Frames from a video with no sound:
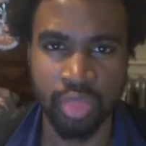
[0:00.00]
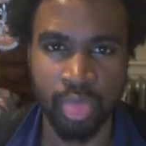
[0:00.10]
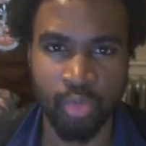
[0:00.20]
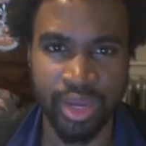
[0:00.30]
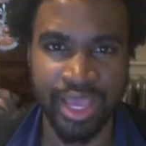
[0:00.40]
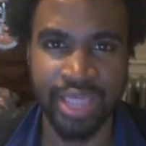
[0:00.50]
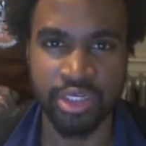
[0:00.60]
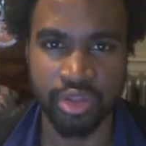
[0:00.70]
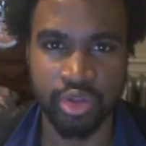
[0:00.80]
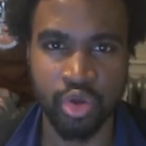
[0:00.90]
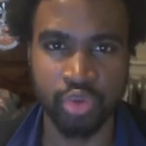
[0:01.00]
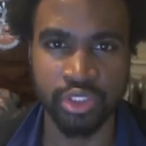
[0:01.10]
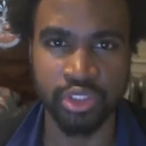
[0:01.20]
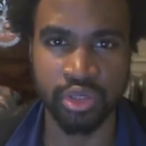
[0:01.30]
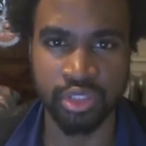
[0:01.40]
when he entered the
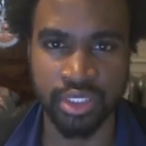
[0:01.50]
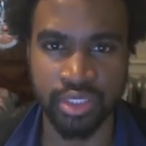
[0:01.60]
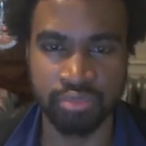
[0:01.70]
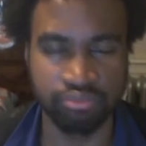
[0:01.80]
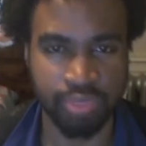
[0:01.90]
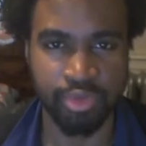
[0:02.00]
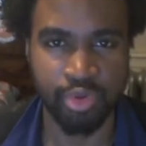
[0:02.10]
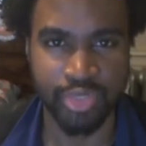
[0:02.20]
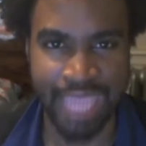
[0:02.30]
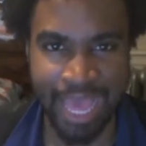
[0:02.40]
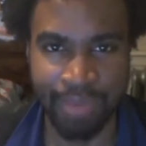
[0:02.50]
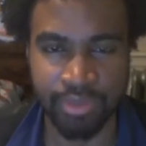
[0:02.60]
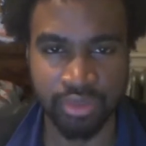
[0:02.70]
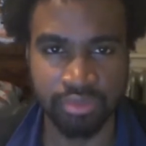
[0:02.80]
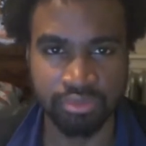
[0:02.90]
Goti 13 and was a
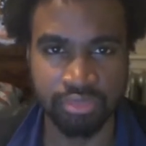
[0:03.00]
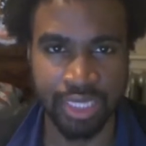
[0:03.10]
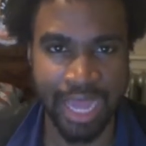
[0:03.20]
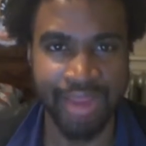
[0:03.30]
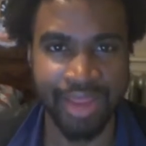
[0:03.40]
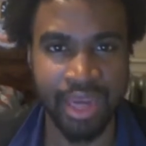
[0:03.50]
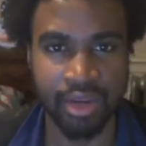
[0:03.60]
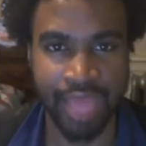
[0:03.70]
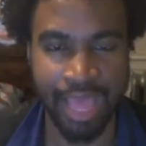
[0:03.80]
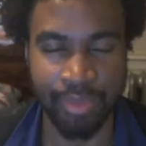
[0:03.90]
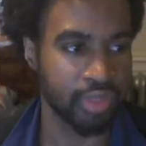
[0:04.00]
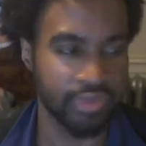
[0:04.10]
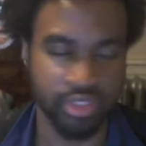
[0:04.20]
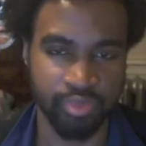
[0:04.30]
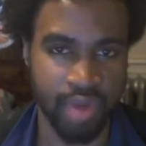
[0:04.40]
captain? Like, how did that look happen? If
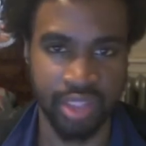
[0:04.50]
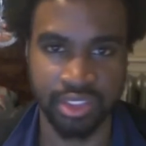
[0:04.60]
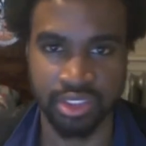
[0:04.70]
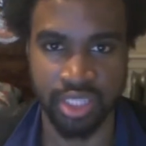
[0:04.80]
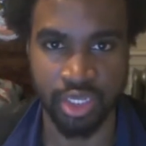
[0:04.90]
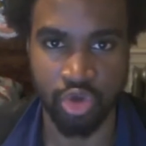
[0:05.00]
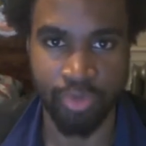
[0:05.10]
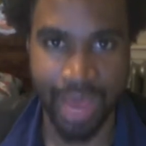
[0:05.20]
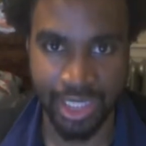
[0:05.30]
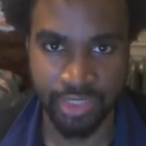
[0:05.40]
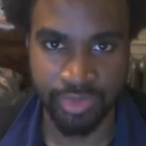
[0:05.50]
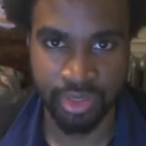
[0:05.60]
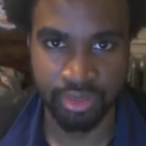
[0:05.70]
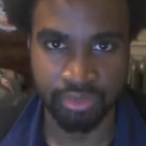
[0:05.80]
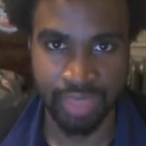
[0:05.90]
there's a process, can he go back to
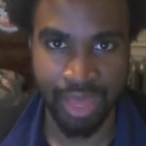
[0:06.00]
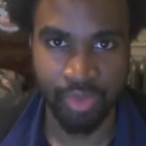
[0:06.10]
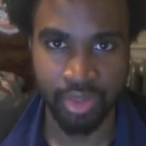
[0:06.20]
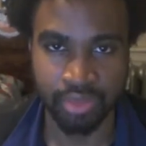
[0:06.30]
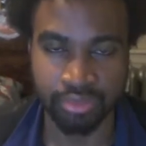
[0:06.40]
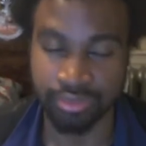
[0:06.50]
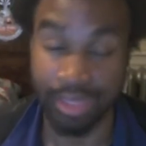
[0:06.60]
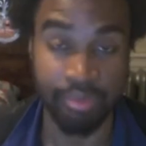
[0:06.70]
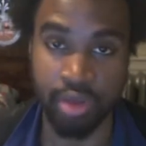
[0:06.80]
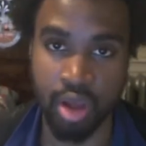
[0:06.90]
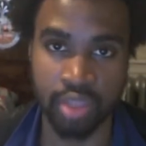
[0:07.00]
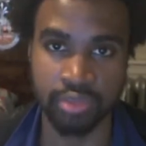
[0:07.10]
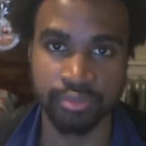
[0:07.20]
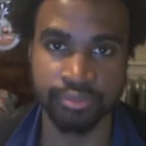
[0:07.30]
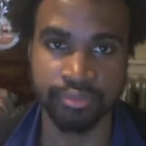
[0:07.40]
being that way? That'd be
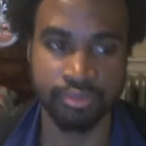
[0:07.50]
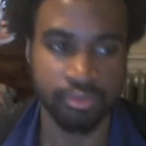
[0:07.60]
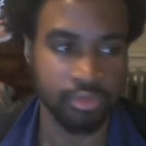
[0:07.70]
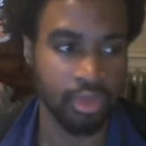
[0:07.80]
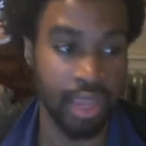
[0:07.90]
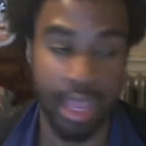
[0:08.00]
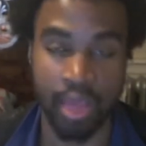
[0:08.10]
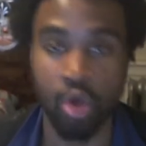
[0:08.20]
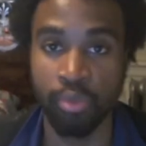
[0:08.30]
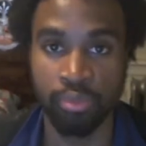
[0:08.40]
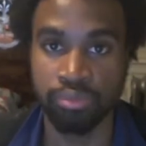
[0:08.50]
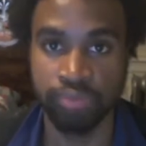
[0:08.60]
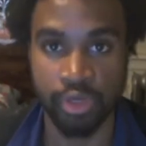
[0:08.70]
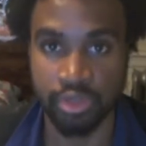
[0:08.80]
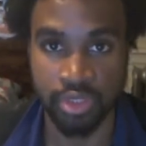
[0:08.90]
awesome. I hope
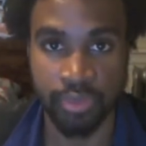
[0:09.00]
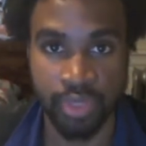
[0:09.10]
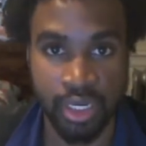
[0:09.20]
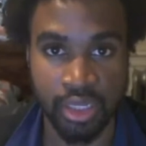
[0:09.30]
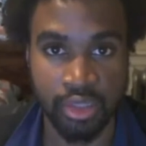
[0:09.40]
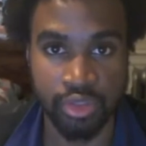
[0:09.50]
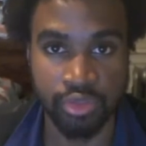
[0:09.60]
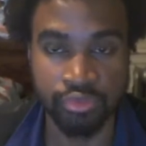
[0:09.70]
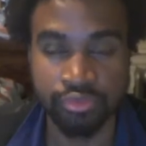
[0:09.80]
there's something that he can do.